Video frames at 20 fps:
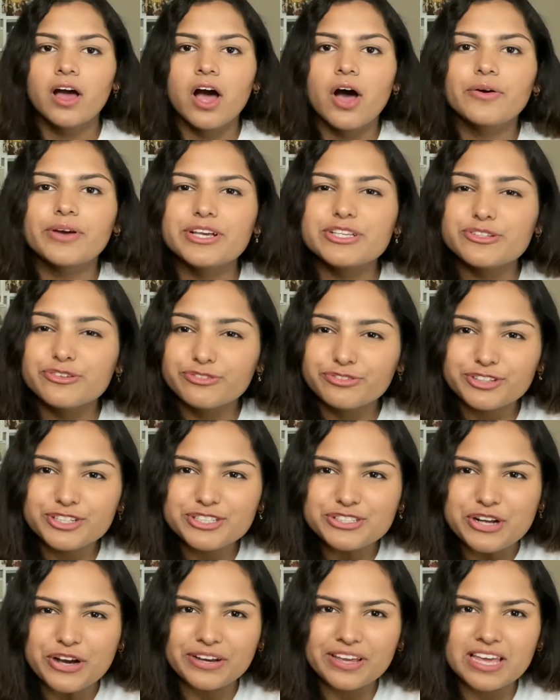Okay, so
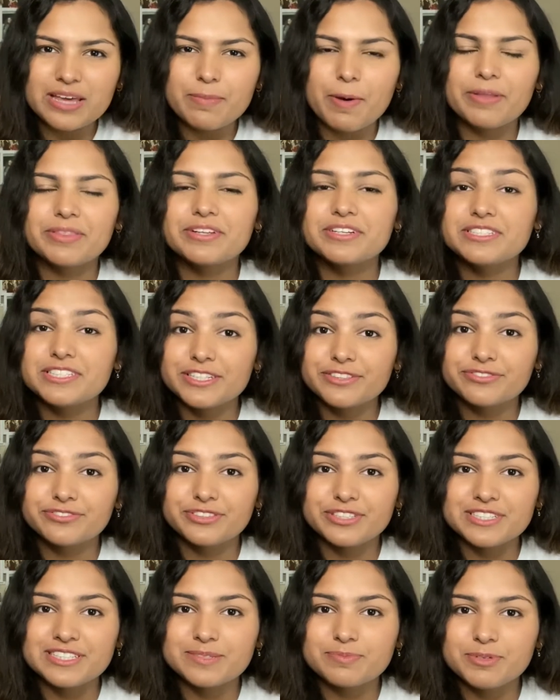first talking about the
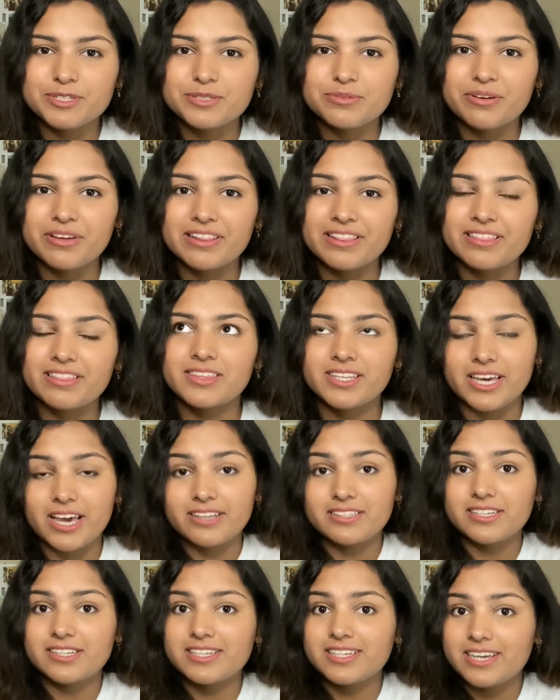difference between the
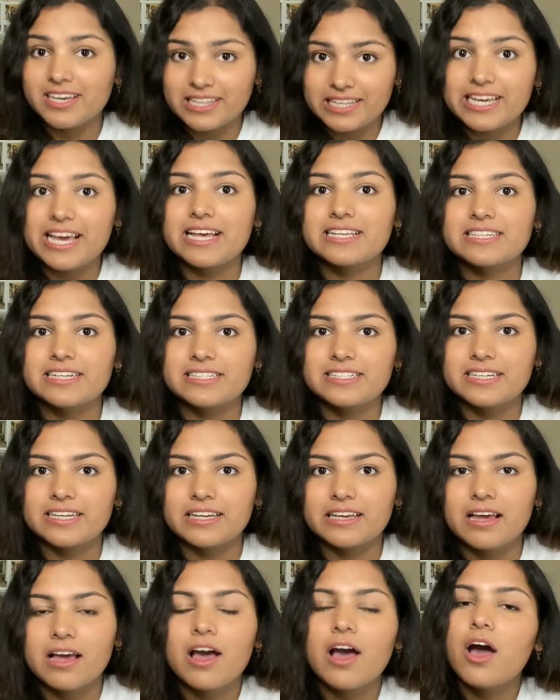ACT and the SAT.
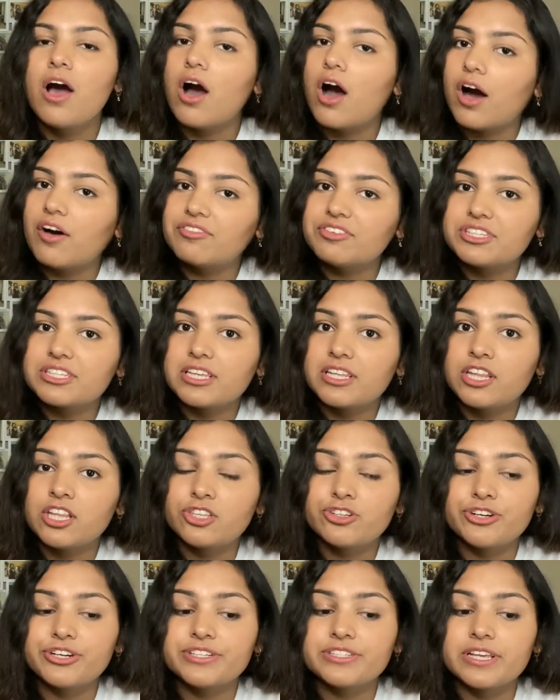Obviously,
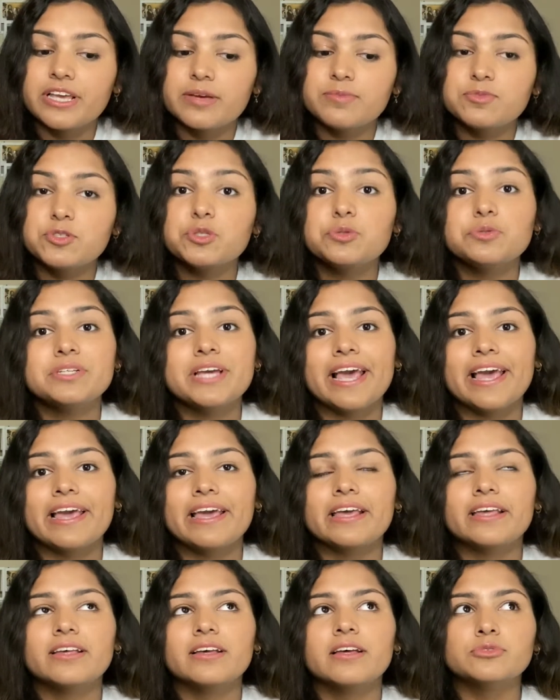these are exams you
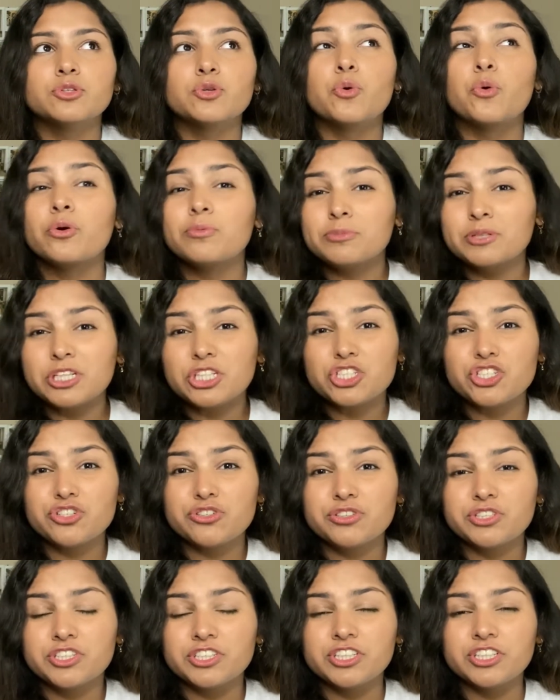take normally
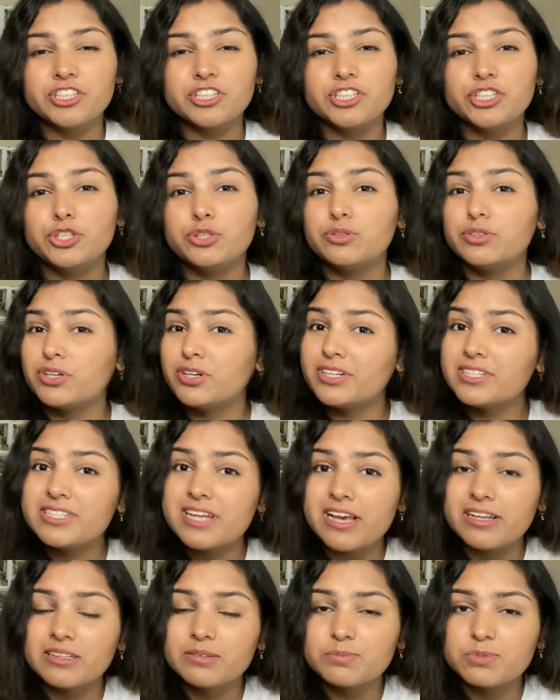junior year, you could
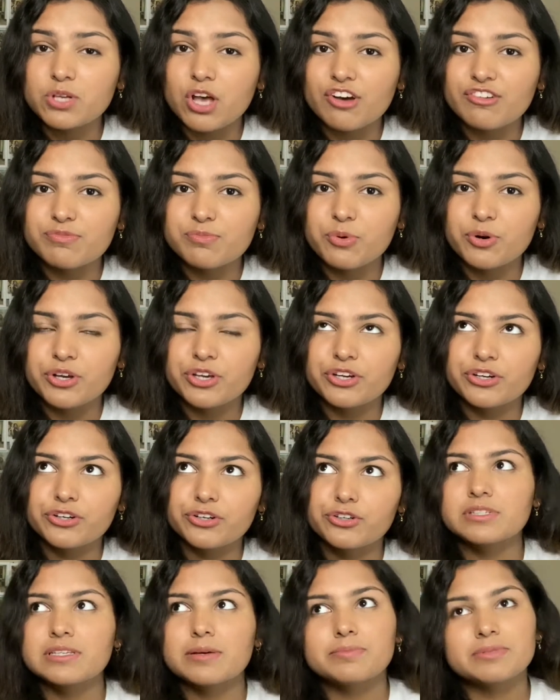take them sophomore
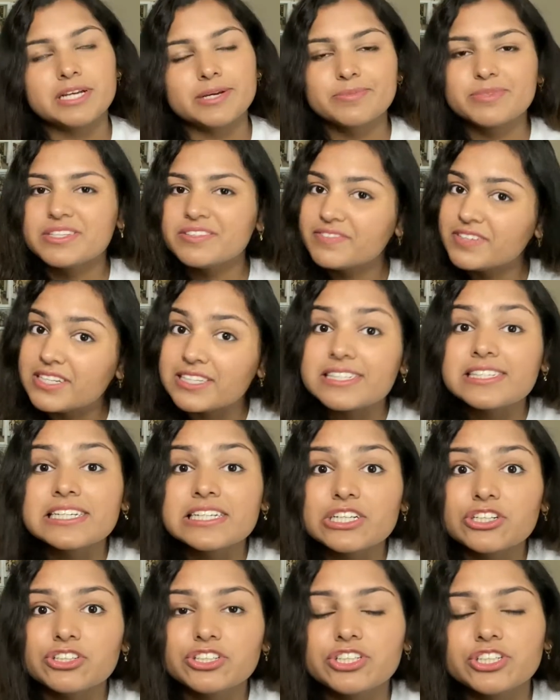year, sometimes even in
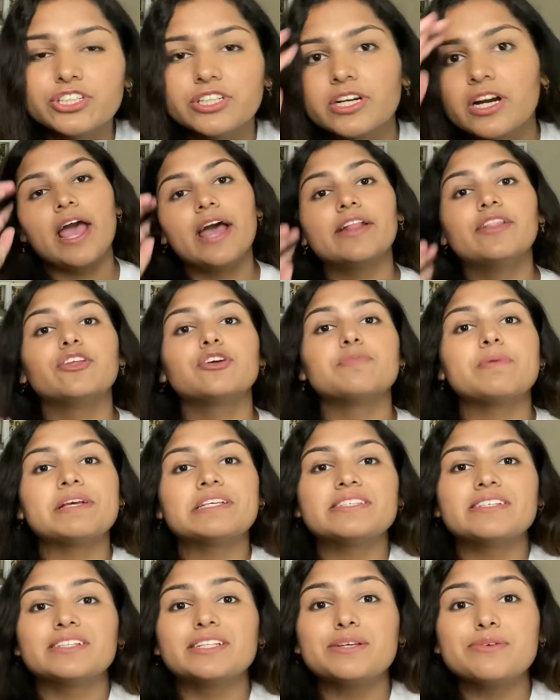senior year, and they're
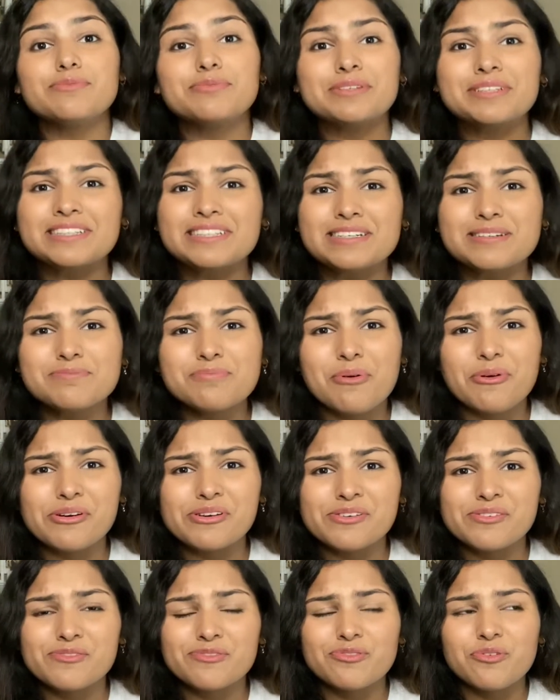basically really
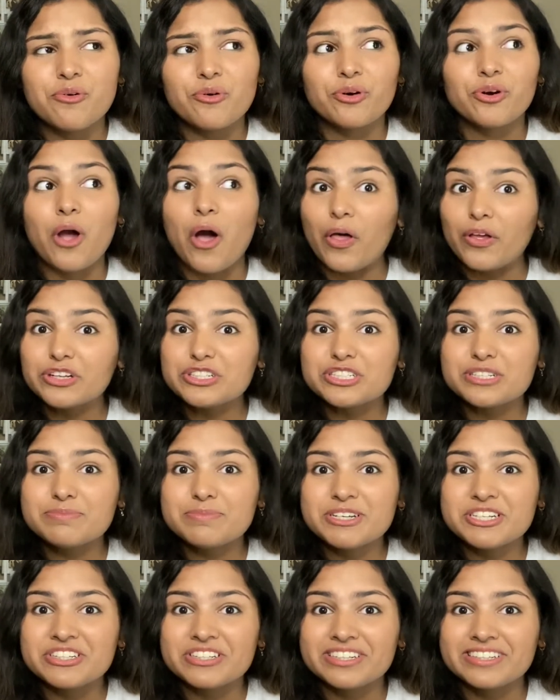important for college
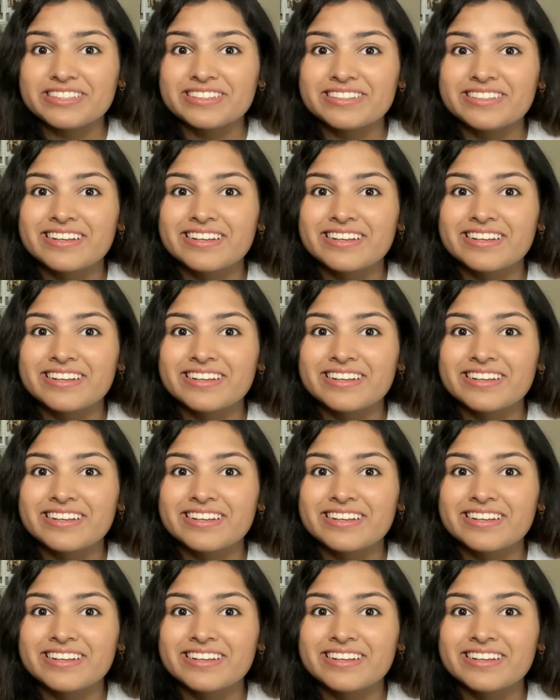admission.